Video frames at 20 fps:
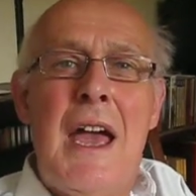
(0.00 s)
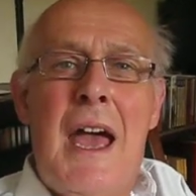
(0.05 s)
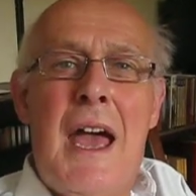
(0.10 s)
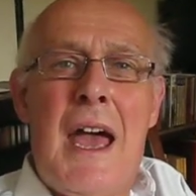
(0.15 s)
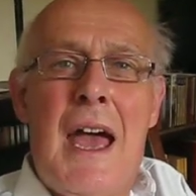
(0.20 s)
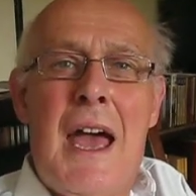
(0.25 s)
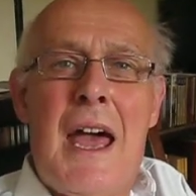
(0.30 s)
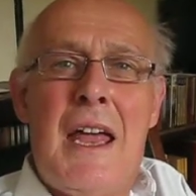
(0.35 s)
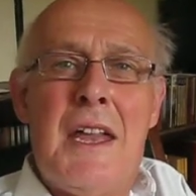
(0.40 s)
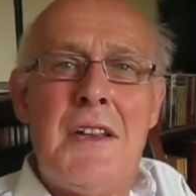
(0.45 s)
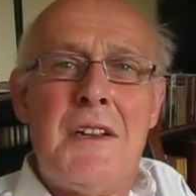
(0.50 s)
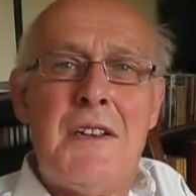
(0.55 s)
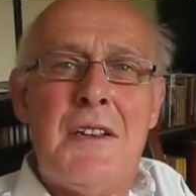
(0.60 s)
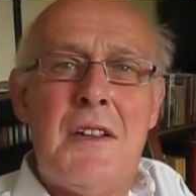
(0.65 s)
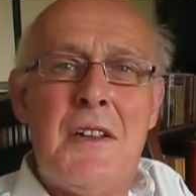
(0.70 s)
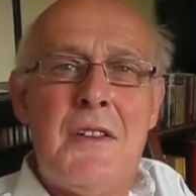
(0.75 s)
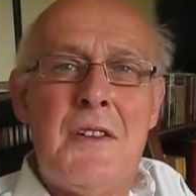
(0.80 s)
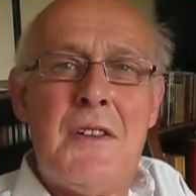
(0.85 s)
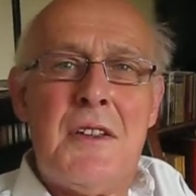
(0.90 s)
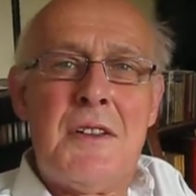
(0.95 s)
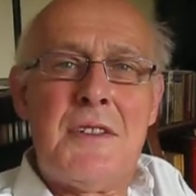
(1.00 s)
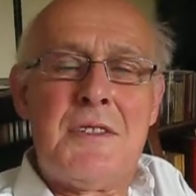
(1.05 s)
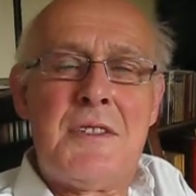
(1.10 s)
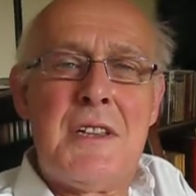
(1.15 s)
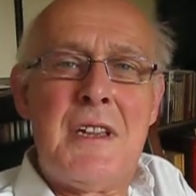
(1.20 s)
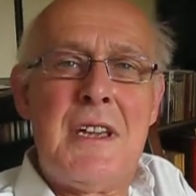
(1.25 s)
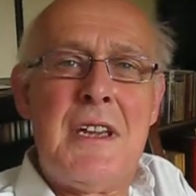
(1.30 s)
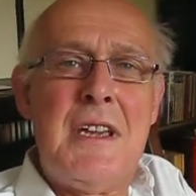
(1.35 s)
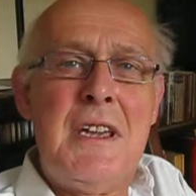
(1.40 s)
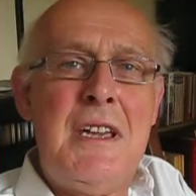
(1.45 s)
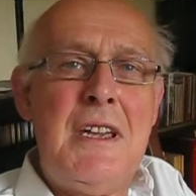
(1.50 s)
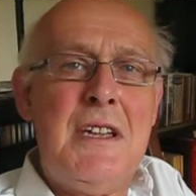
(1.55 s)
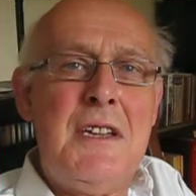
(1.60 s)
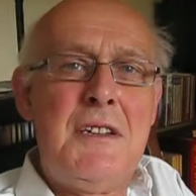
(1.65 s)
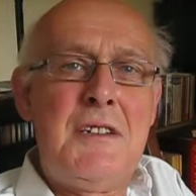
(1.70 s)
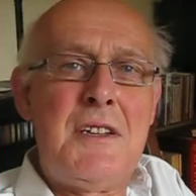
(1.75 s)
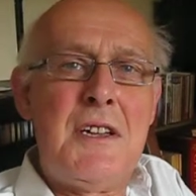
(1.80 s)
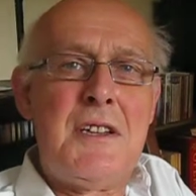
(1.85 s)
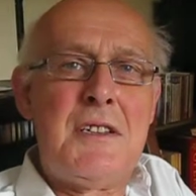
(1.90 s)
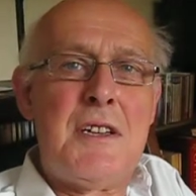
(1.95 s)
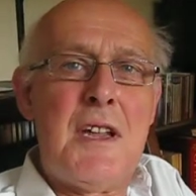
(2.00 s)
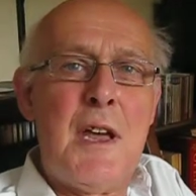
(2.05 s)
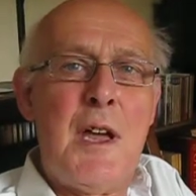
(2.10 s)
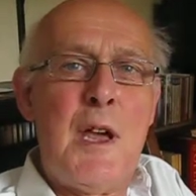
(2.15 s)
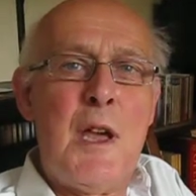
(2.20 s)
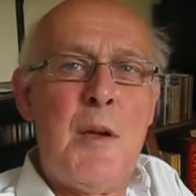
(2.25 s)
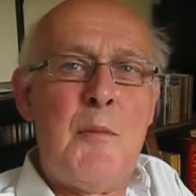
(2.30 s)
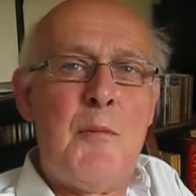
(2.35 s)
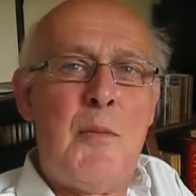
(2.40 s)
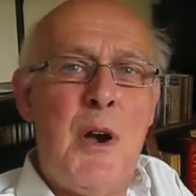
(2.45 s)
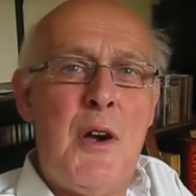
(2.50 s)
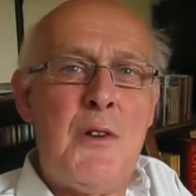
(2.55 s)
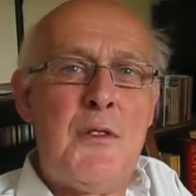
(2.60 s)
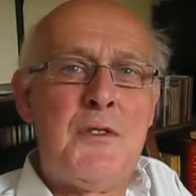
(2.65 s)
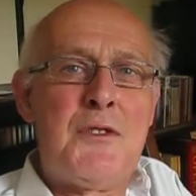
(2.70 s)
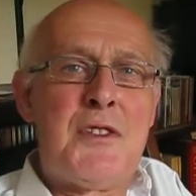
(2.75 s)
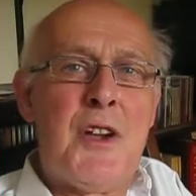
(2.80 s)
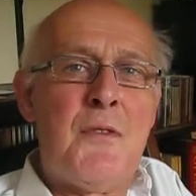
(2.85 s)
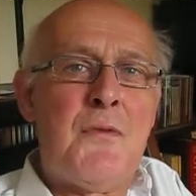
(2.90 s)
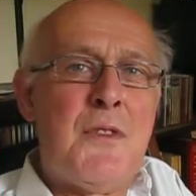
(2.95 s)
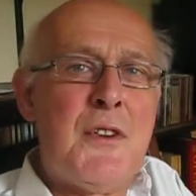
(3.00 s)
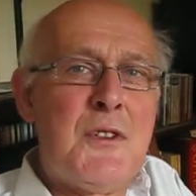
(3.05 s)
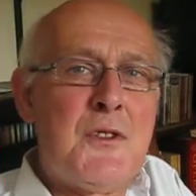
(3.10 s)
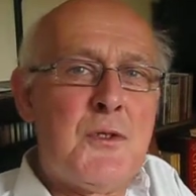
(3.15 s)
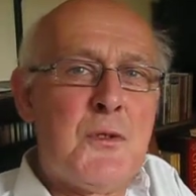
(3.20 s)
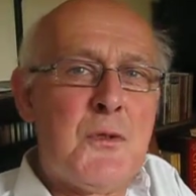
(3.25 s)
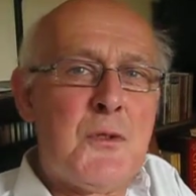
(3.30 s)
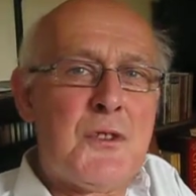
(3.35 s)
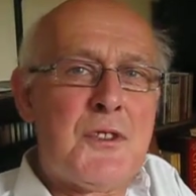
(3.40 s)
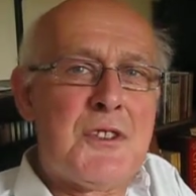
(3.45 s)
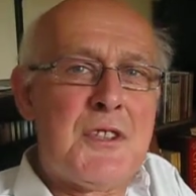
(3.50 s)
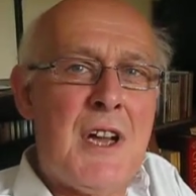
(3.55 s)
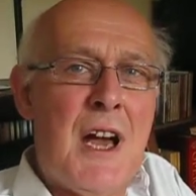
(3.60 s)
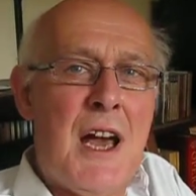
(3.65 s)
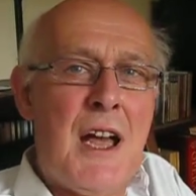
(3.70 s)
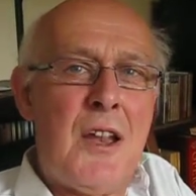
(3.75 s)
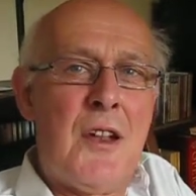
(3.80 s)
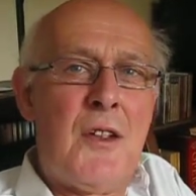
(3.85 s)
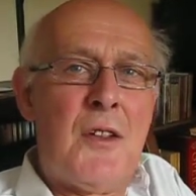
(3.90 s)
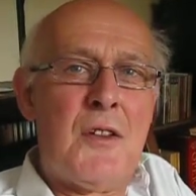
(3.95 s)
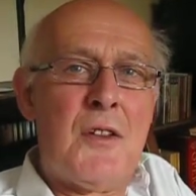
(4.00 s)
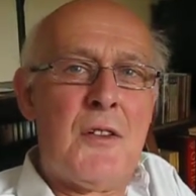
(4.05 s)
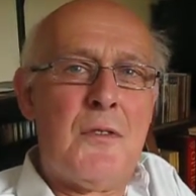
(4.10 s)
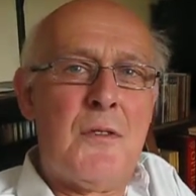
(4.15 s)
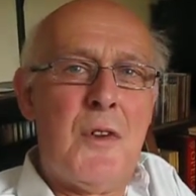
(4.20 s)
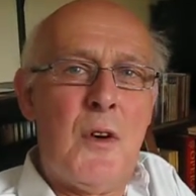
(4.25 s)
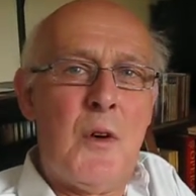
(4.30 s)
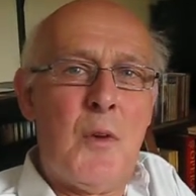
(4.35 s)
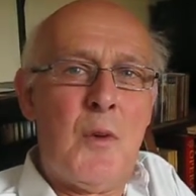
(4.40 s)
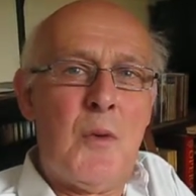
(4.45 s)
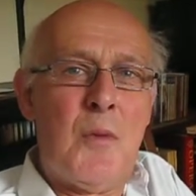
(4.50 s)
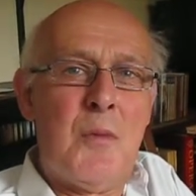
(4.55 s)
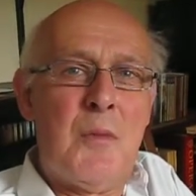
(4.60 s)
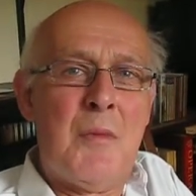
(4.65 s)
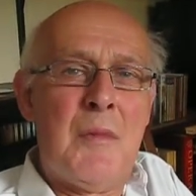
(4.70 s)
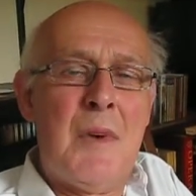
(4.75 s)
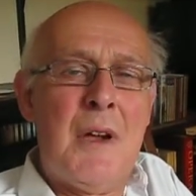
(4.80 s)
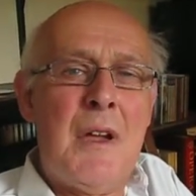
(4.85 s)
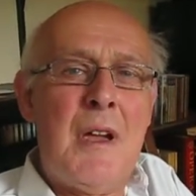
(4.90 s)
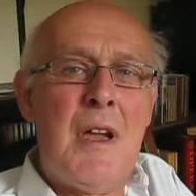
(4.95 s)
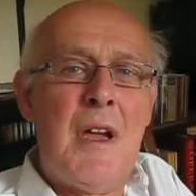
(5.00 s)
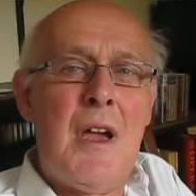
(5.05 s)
And that he did impose a visual style on the film,